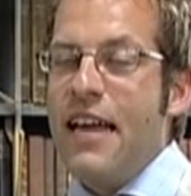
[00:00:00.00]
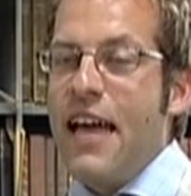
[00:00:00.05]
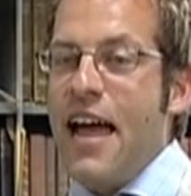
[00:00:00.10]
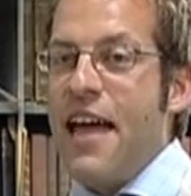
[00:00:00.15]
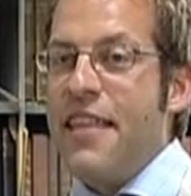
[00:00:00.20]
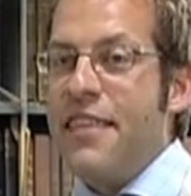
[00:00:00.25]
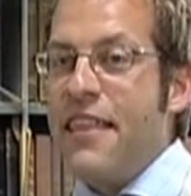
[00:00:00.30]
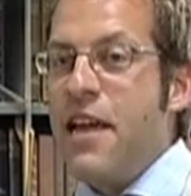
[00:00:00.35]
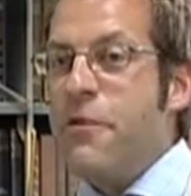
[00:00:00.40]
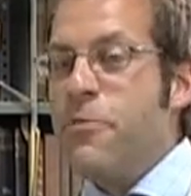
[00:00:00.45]

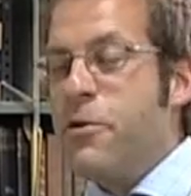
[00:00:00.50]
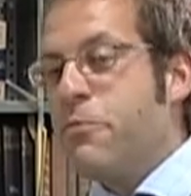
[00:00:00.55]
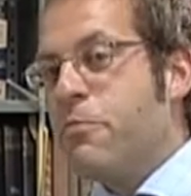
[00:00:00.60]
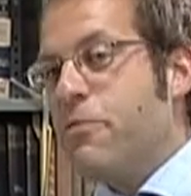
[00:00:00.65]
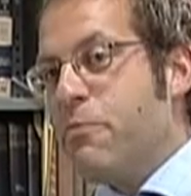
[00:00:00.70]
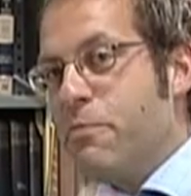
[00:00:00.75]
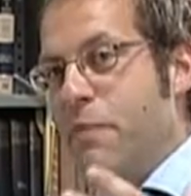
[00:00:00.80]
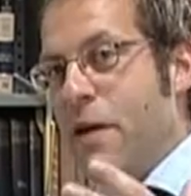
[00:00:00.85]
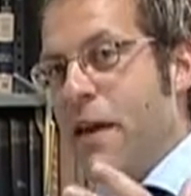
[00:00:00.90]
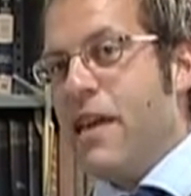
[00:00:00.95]
and they
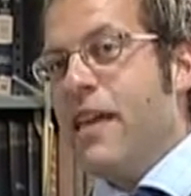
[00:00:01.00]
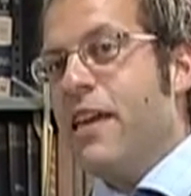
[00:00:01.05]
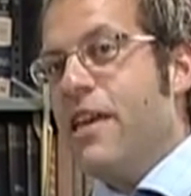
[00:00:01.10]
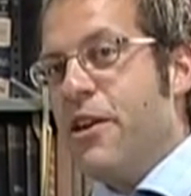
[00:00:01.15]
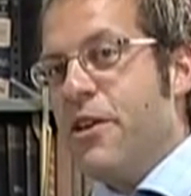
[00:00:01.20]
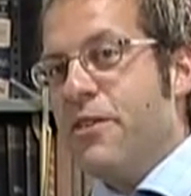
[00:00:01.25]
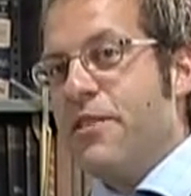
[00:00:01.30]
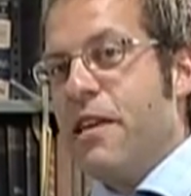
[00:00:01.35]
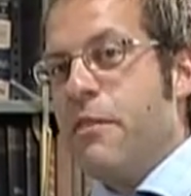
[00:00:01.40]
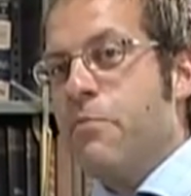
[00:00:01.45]
would be
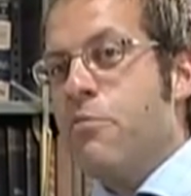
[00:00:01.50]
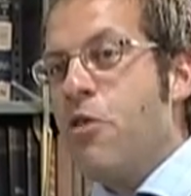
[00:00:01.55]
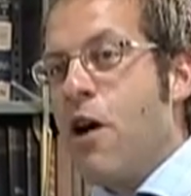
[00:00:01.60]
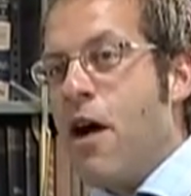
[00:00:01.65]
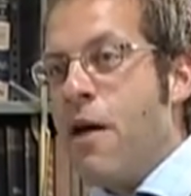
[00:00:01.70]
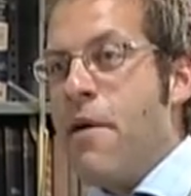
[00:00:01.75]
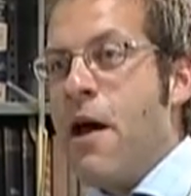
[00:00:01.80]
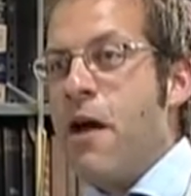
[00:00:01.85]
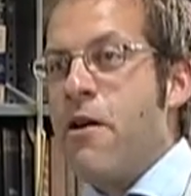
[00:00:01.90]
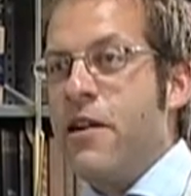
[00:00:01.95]
using
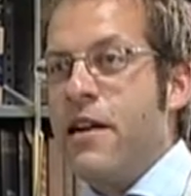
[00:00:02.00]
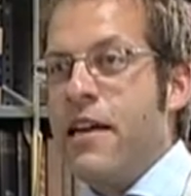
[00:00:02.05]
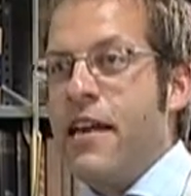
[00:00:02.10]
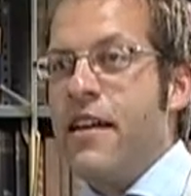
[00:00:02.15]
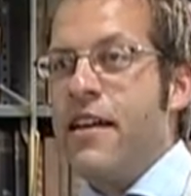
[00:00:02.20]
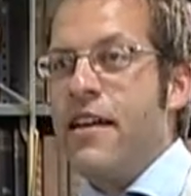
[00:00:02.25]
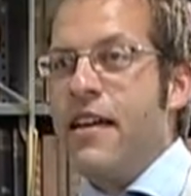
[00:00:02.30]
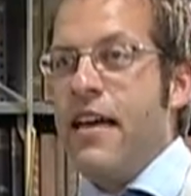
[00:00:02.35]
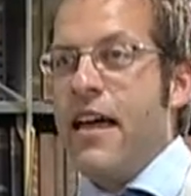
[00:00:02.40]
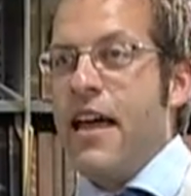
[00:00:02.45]
primarily
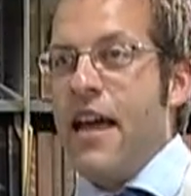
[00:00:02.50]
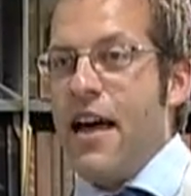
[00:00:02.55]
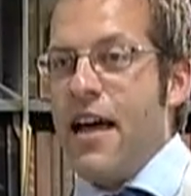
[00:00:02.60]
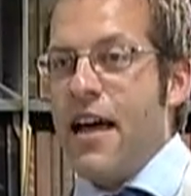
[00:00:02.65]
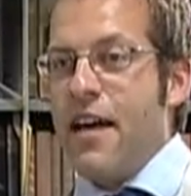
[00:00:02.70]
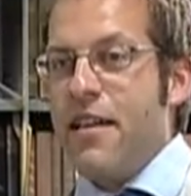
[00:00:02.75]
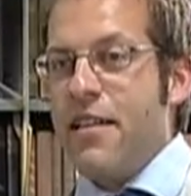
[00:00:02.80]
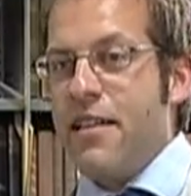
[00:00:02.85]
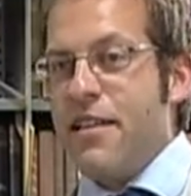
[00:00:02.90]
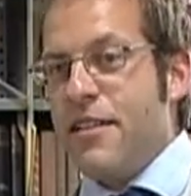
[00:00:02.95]

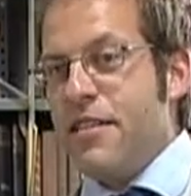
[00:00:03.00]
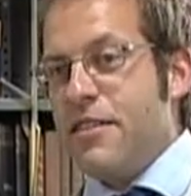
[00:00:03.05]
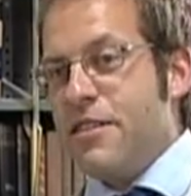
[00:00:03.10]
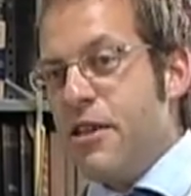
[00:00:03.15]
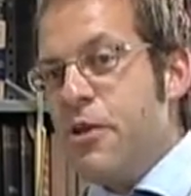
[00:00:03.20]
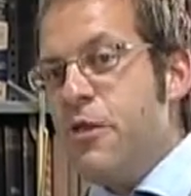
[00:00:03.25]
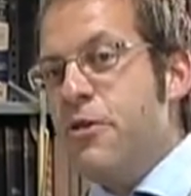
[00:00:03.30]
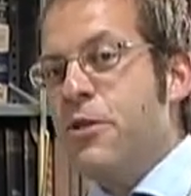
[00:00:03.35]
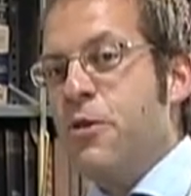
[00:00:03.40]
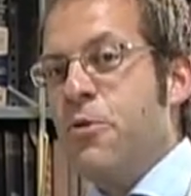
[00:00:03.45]
uh,
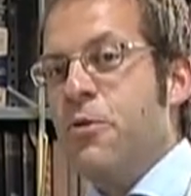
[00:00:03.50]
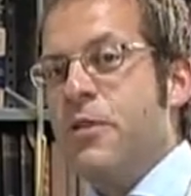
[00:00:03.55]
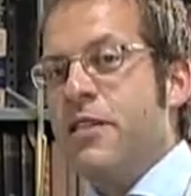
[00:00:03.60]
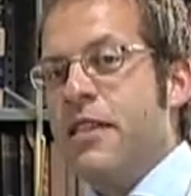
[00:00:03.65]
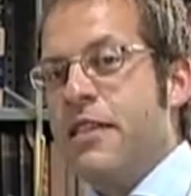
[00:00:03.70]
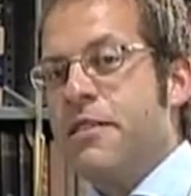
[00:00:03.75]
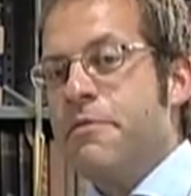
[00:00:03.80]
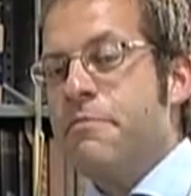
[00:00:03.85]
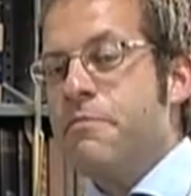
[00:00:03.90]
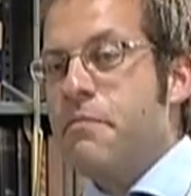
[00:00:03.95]
two
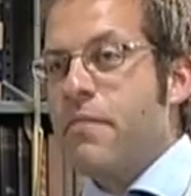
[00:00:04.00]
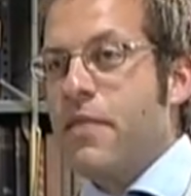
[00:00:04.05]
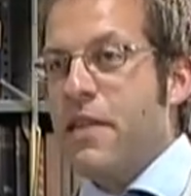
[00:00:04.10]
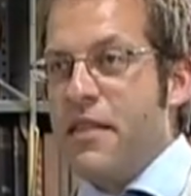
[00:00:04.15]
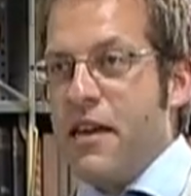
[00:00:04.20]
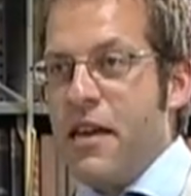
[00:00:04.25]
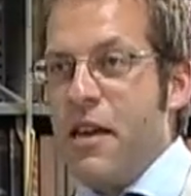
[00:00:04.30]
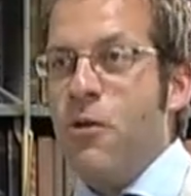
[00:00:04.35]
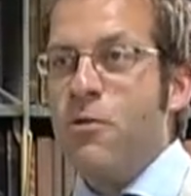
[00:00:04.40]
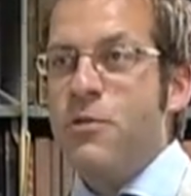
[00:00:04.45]
sources:
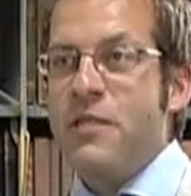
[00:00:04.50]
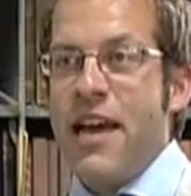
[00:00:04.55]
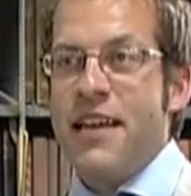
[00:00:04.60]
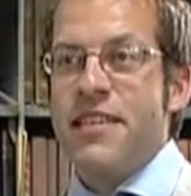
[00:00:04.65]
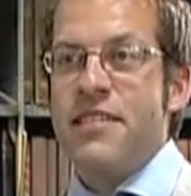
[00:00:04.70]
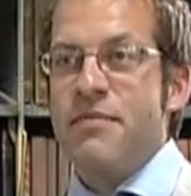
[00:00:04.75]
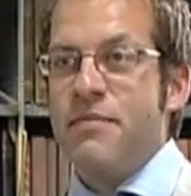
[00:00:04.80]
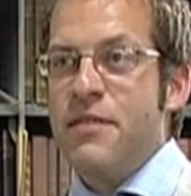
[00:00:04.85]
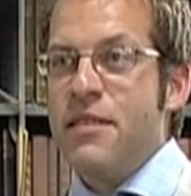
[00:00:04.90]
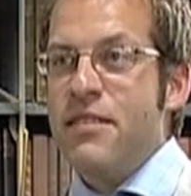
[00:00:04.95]
the Old
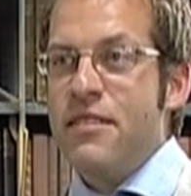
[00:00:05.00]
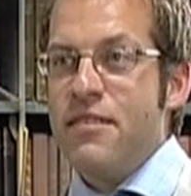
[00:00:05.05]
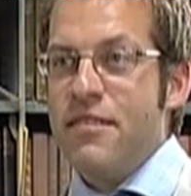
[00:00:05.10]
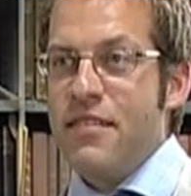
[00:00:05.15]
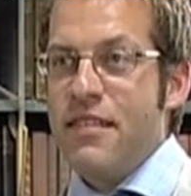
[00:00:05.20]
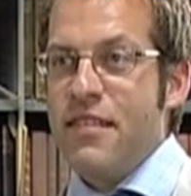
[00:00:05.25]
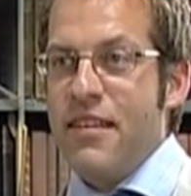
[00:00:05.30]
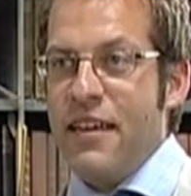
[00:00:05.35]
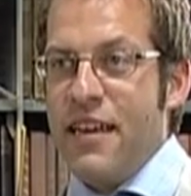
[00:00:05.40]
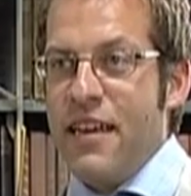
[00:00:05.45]
Testament,
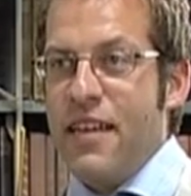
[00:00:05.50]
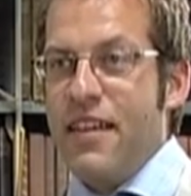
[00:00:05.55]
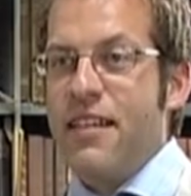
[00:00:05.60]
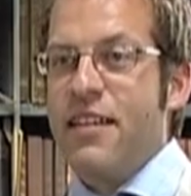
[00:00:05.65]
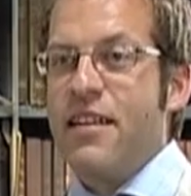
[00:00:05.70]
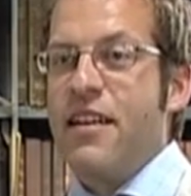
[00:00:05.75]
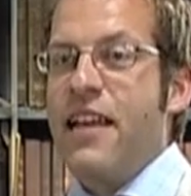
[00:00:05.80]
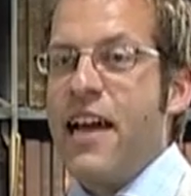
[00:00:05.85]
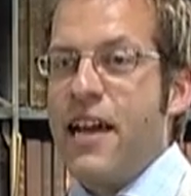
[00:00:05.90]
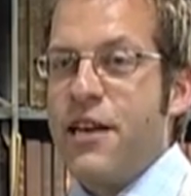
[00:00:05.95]
the
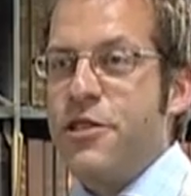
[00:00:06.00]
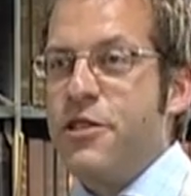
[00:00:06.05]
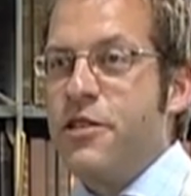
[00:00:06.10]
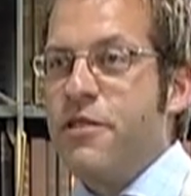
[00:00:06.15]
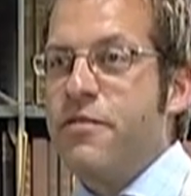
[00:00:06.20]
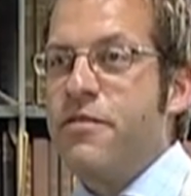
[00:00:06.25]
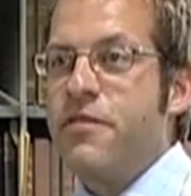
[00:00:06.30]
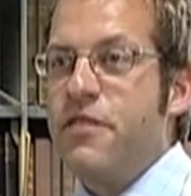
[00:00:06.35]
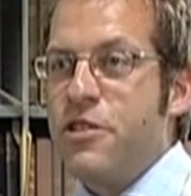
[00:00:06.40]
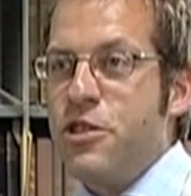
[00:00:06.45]
collection
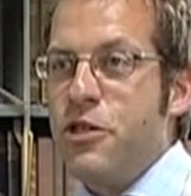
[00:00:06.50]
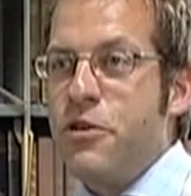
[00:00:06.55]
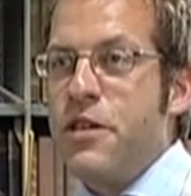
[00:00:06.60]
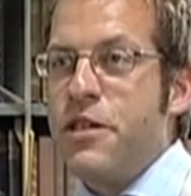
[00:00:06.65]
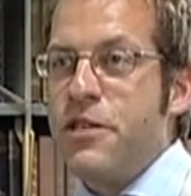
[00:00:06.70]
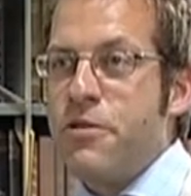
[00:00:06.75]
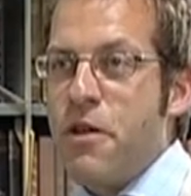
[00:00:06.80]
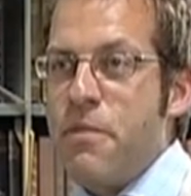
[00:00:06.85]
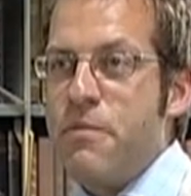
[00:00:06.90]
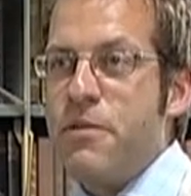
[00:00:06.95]
of Jewish
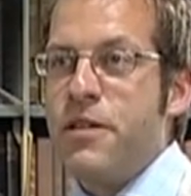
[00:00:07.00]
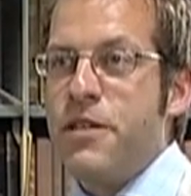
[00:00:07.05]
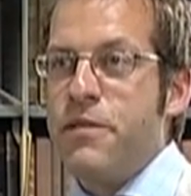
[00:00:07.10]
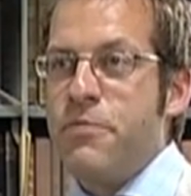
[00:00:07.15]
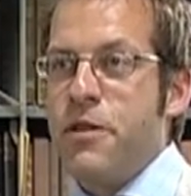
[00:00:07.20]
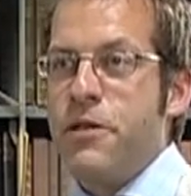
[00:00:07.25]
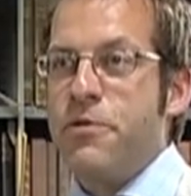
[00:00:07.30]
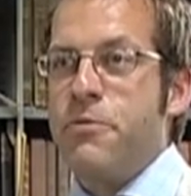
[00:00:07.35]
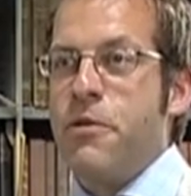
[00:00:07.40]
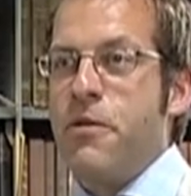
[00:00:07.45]
scriptures
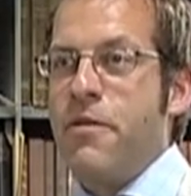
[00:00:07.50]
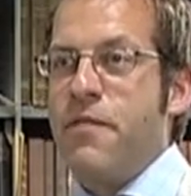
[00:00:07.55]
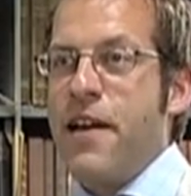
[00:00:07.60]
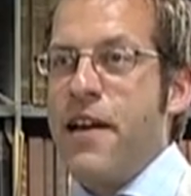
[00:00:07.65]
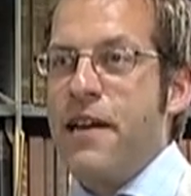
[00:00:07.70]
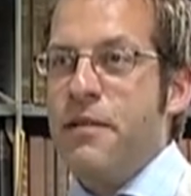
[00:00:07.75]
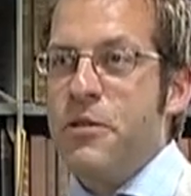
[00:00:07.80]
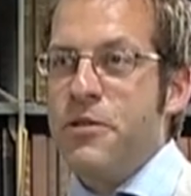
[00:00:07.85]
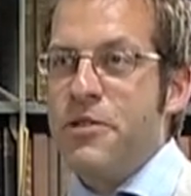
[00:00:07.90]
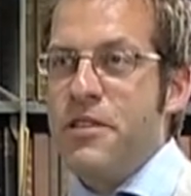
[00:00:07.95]
which were
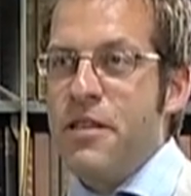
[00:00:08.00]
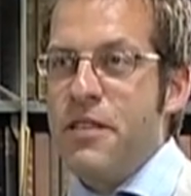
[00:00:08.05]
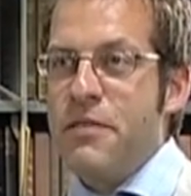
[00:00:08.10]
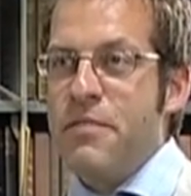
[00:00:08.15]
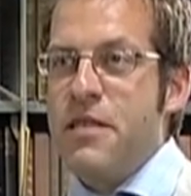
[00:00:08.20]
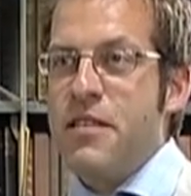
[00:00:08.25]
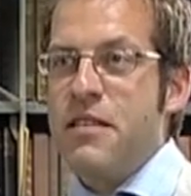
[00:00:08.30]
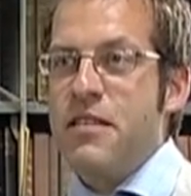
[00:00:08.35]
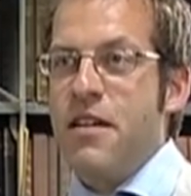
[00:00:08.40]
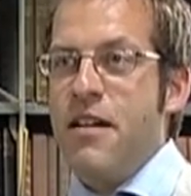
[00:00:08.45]
available to them
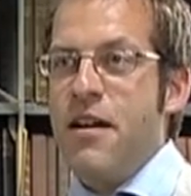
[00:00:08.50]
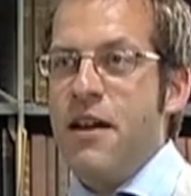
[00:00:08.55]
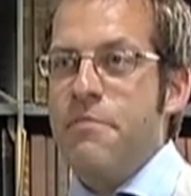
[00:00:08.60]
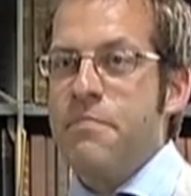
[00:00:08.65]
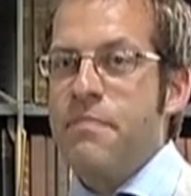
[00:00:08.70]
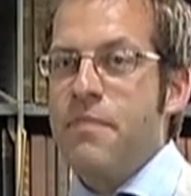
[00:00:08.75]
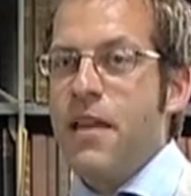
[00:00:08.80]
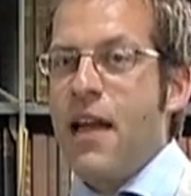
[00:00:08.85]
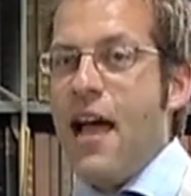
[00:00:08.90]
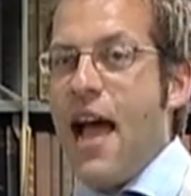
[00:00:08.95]
at the time,
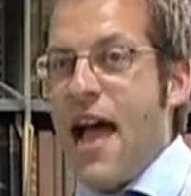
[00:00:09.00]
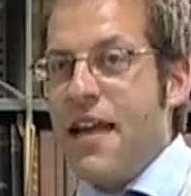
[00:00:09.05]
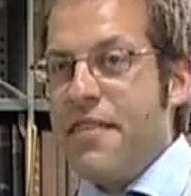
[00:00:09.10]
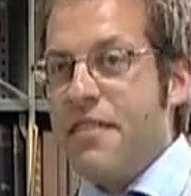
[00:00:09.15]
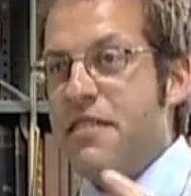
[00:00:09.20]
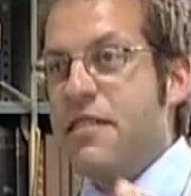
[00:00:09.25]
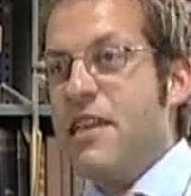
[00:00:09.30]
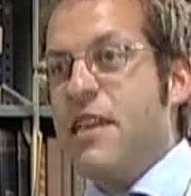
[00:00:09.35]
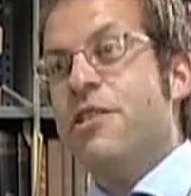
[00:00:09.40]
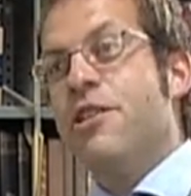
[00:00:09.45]
and the
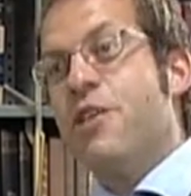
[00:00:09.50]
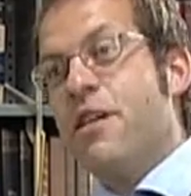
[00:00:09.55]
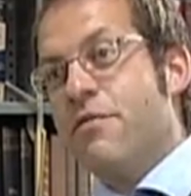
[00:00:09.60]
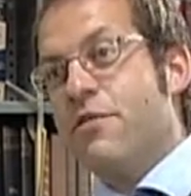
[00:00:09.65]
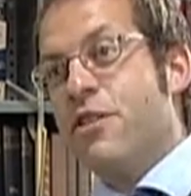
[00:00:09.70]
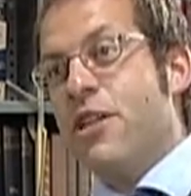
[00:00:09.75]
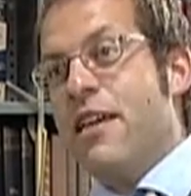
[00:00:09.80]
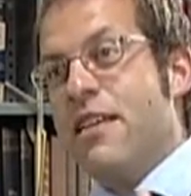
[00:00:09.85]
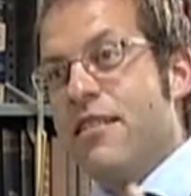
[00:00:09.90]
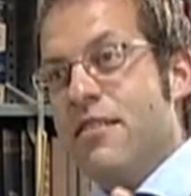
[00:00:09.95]
teaching of
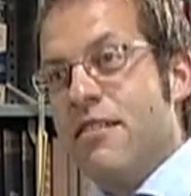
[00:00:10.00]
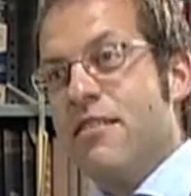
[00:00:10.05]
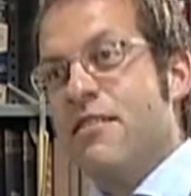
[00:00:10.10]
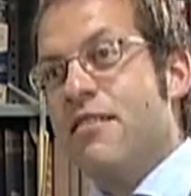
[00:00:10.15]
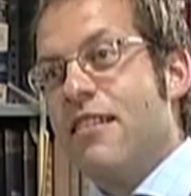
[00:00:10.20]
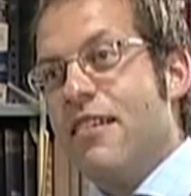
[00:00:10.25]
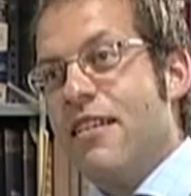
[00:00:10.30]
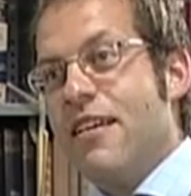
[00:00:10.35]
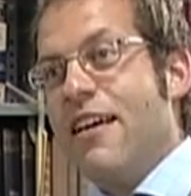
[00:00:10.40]
Jesus.